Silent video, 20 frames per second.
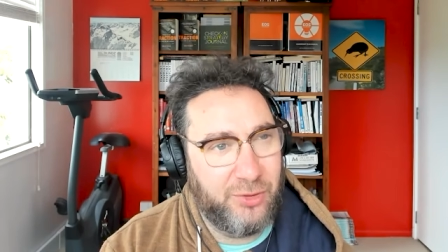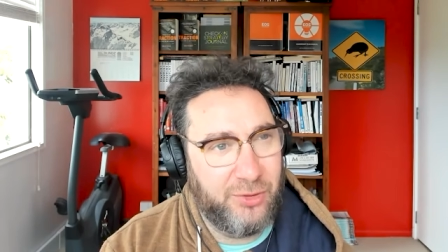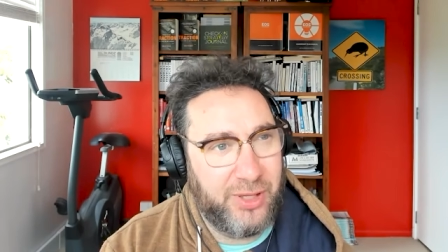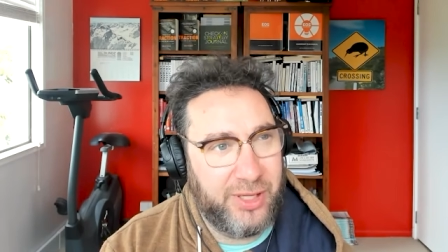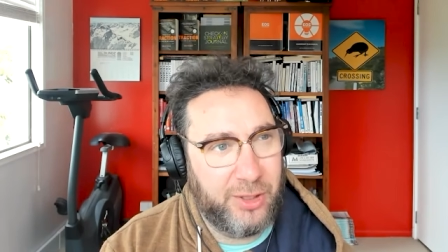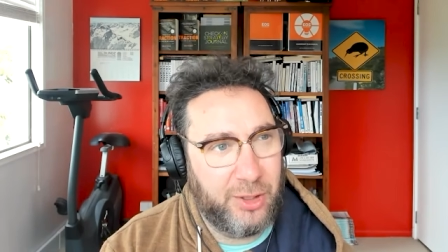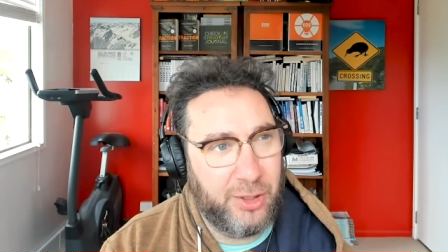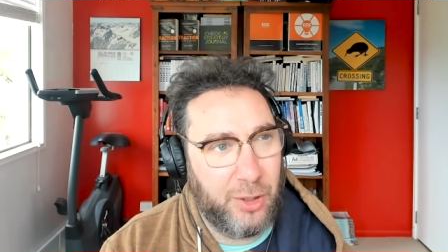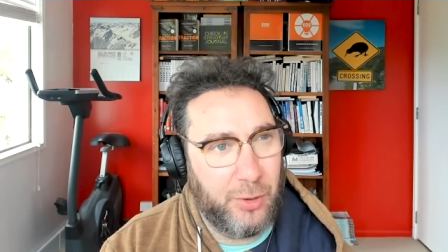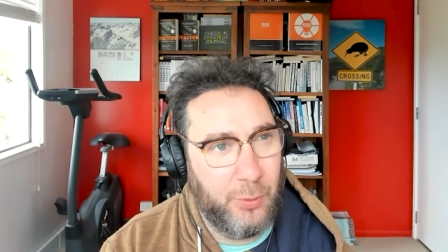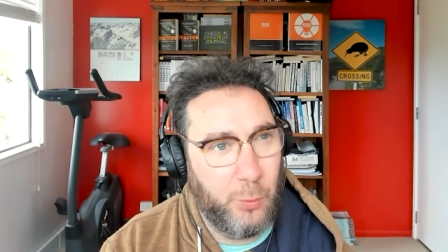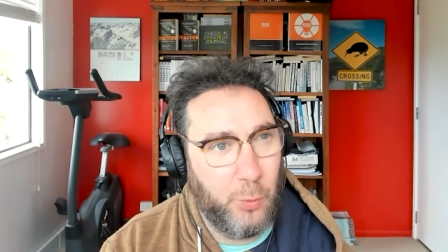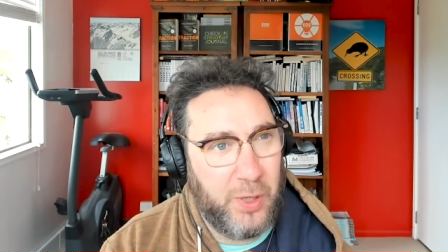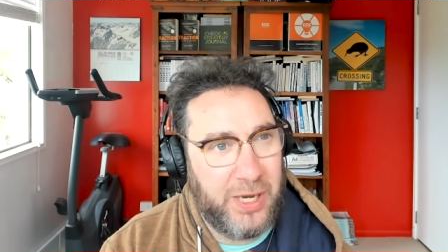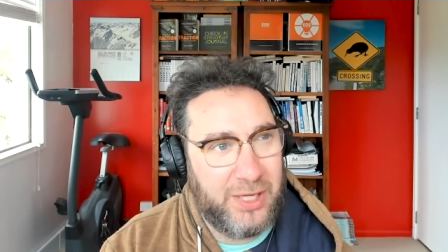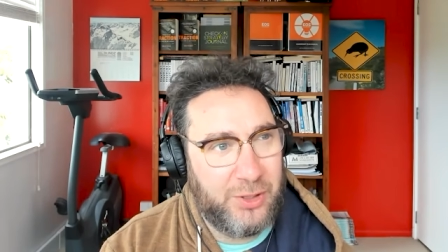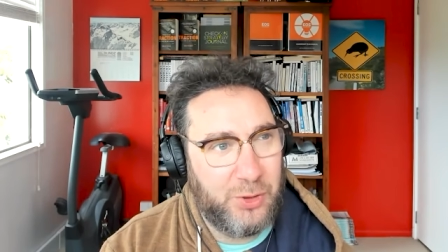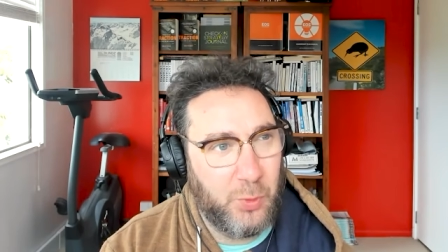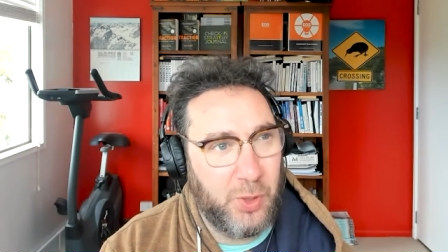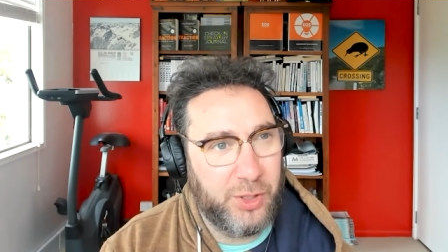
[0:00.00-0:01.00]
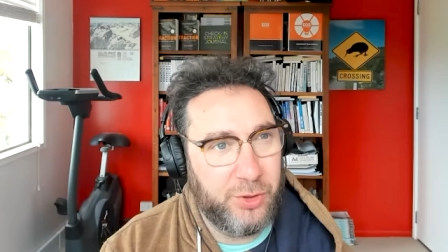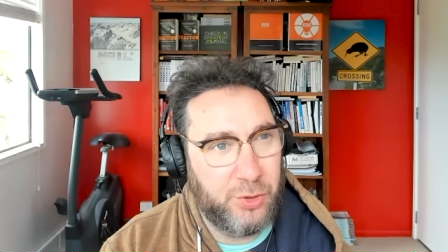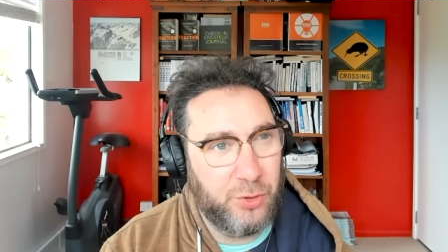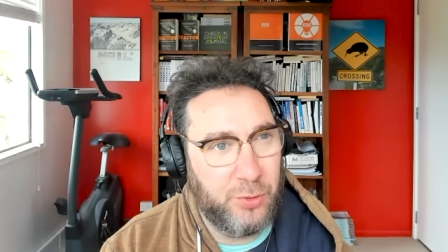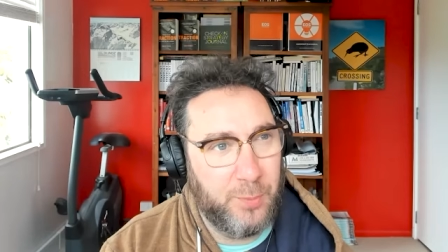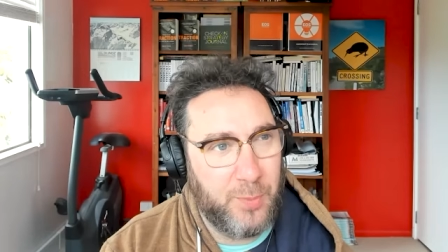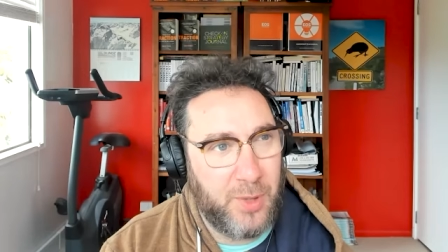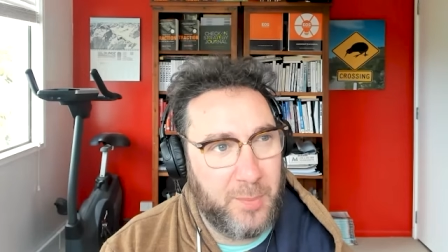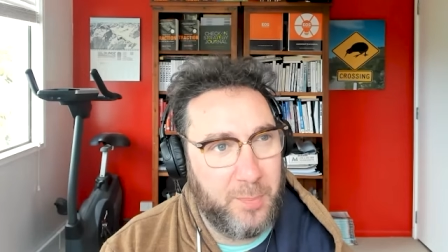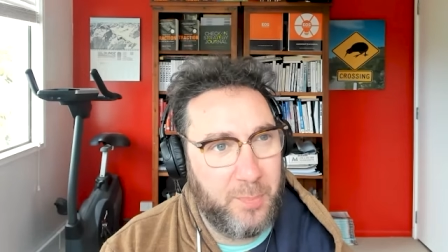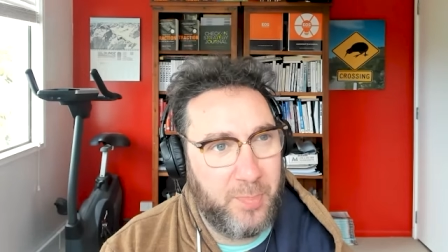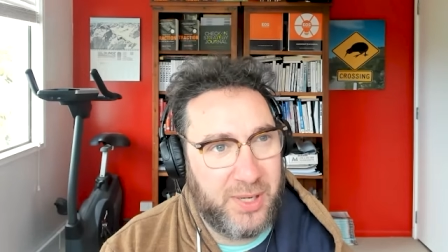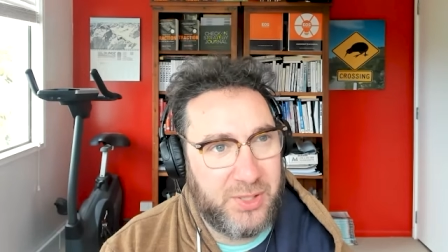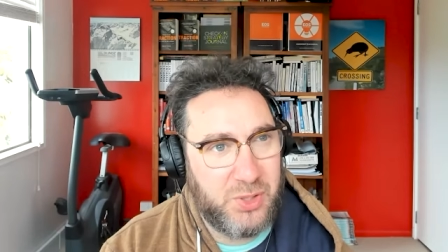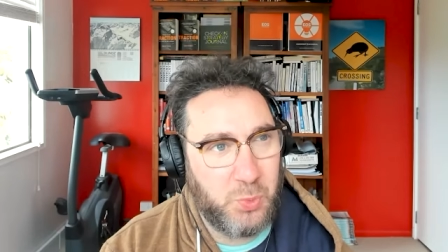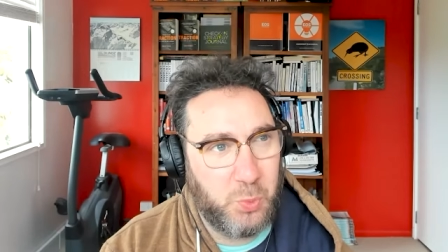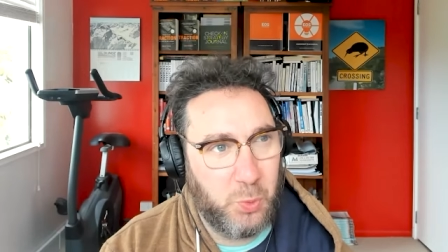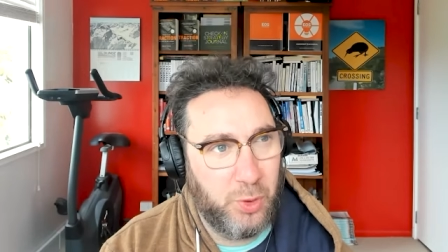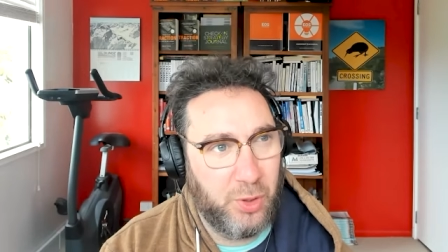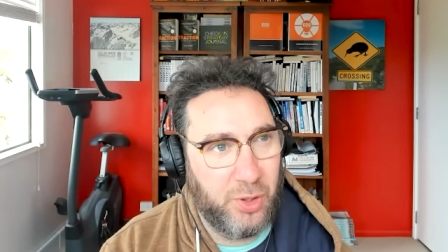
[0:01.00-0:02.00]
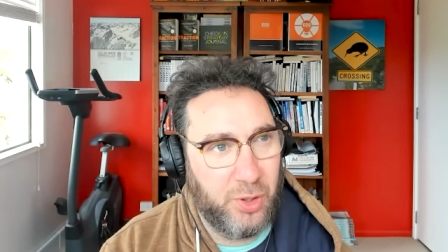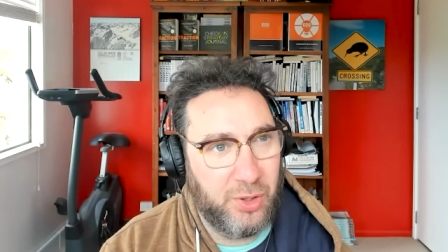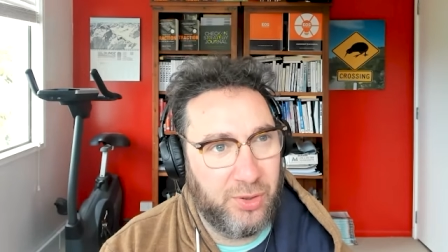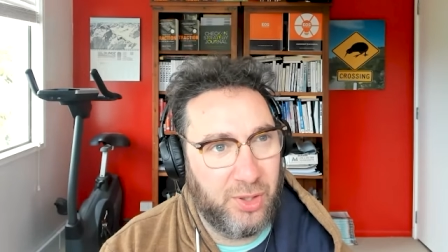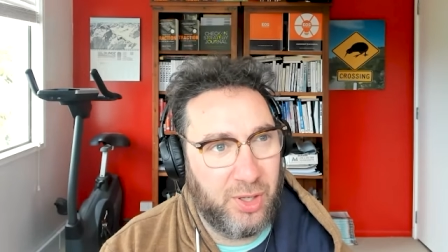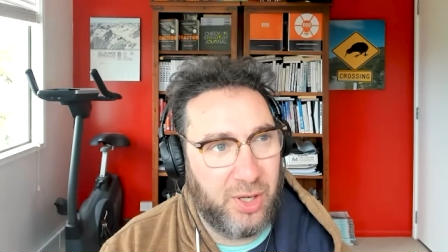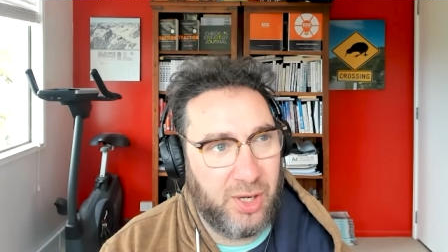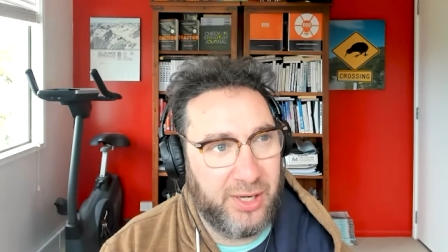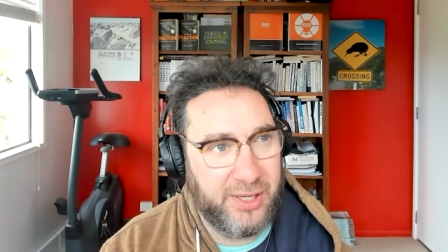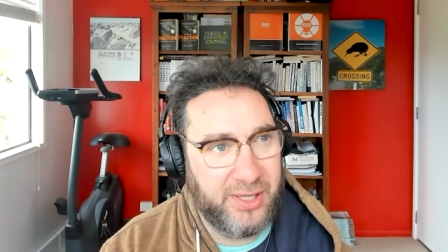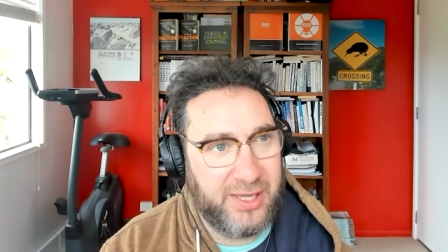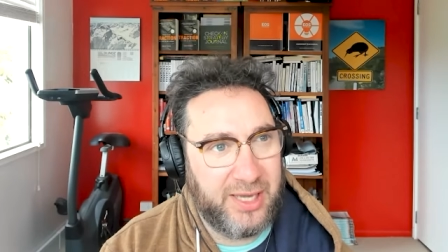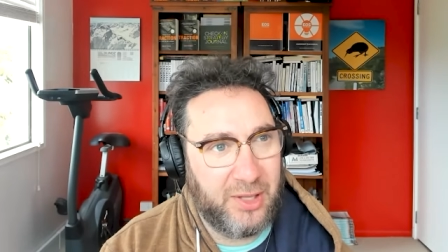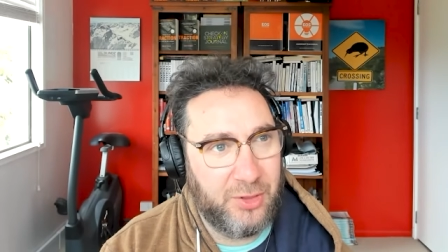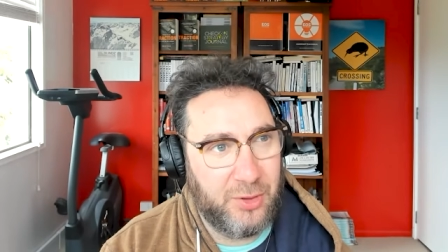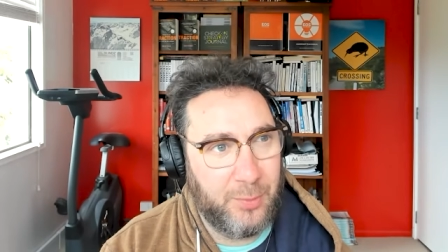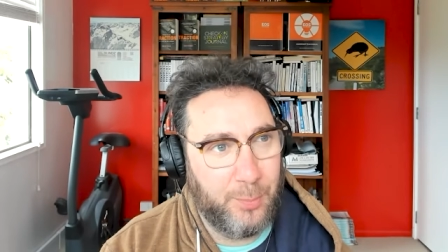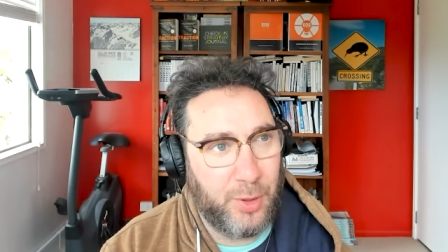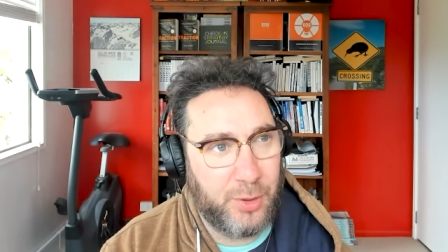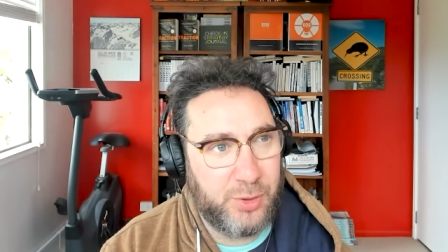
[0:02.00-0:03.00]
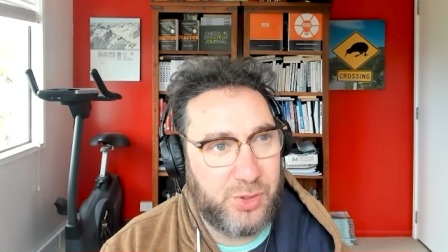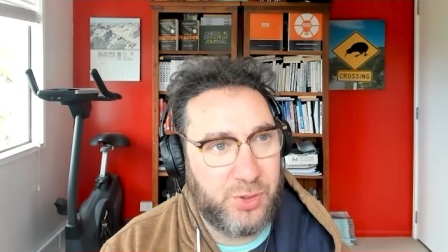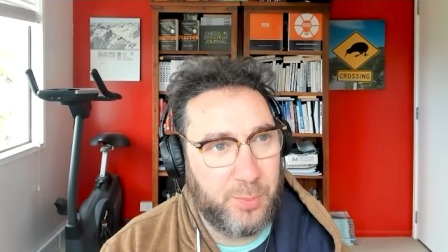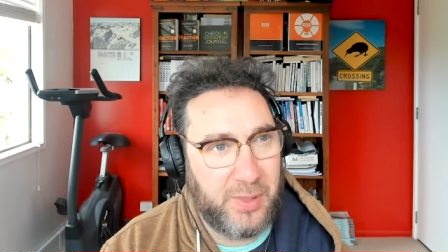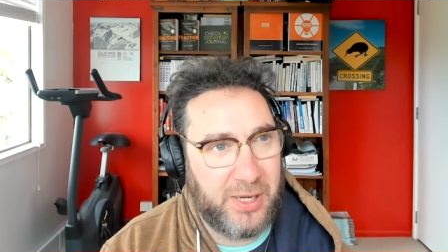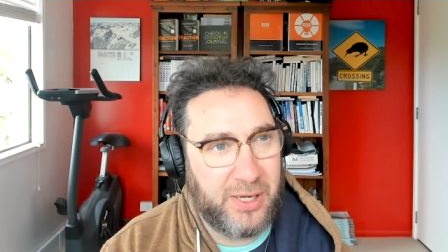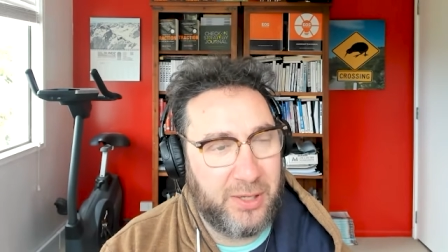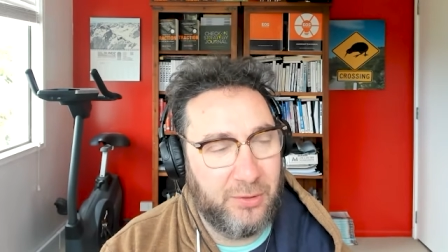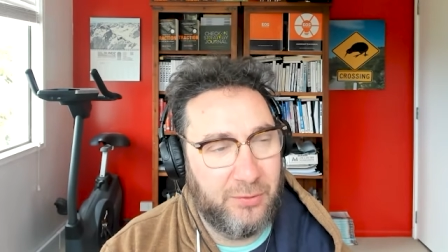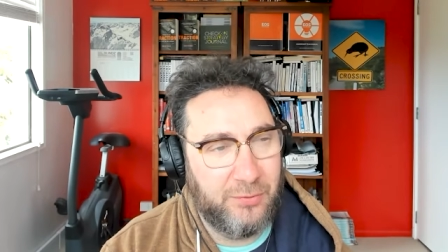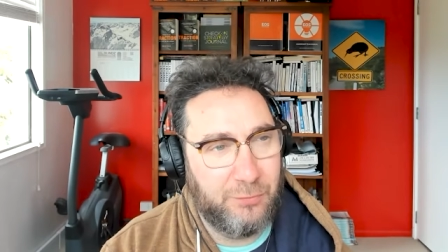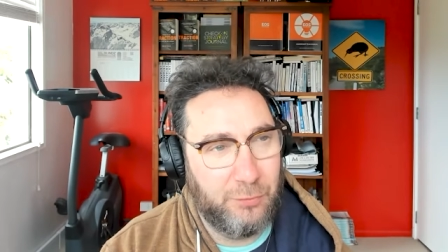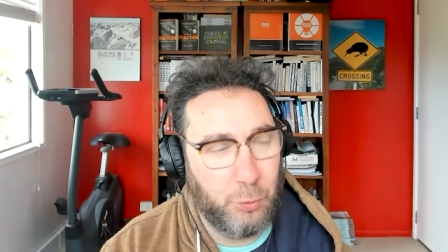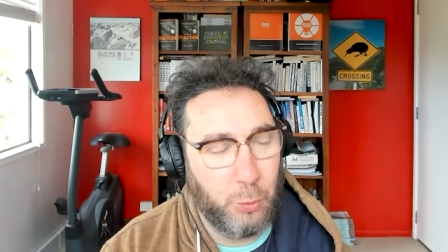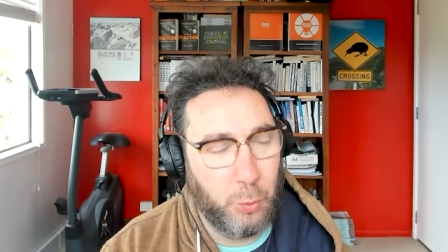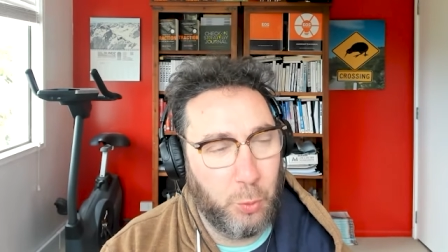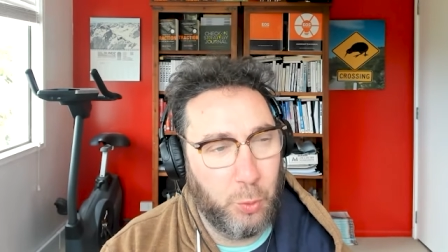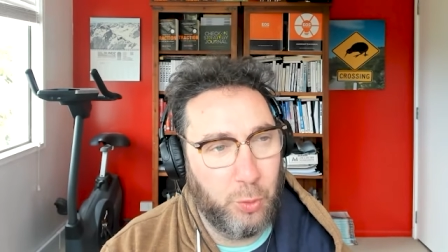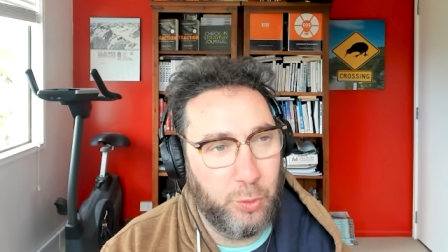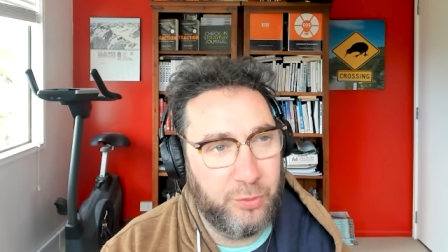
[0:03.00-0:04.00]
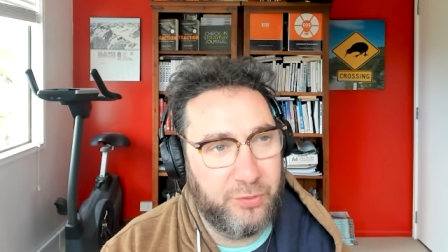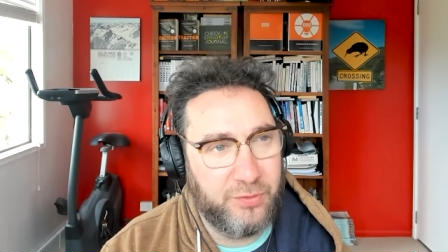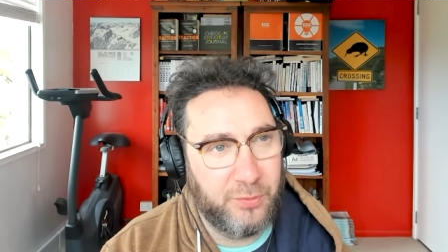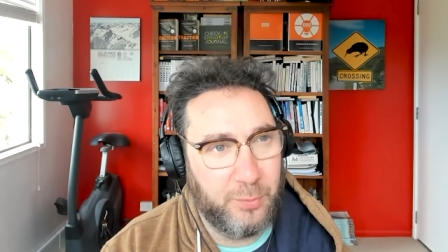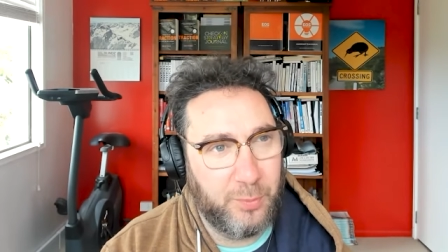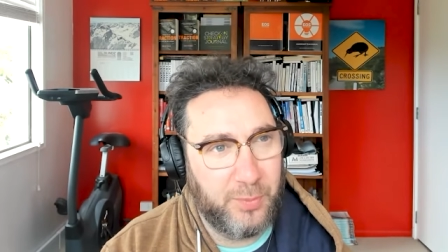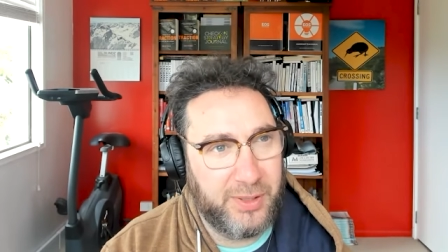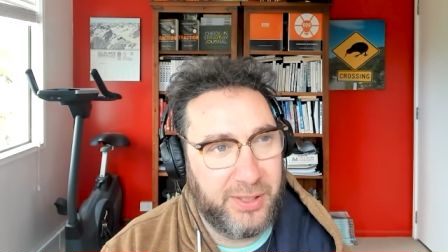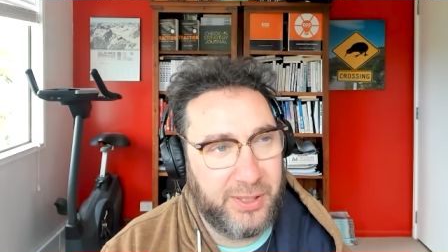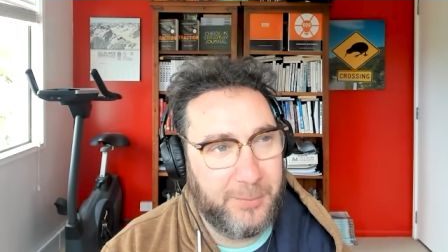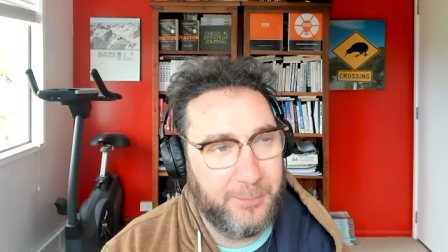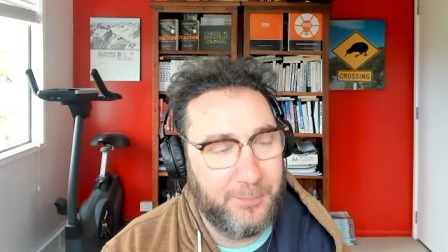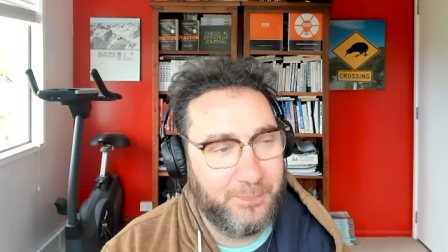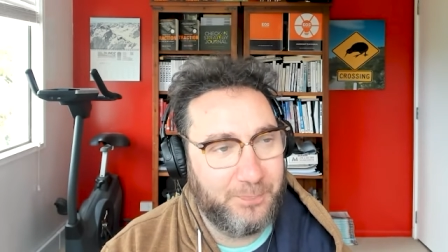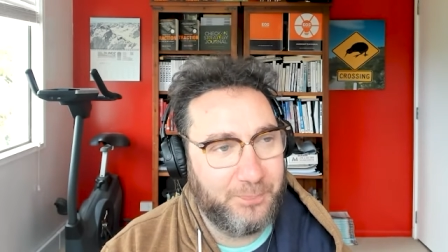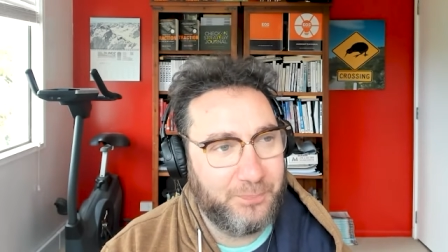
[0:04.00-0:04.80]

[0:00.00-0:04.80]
on that going, where do I do my best work that I get the most amount of reward for me?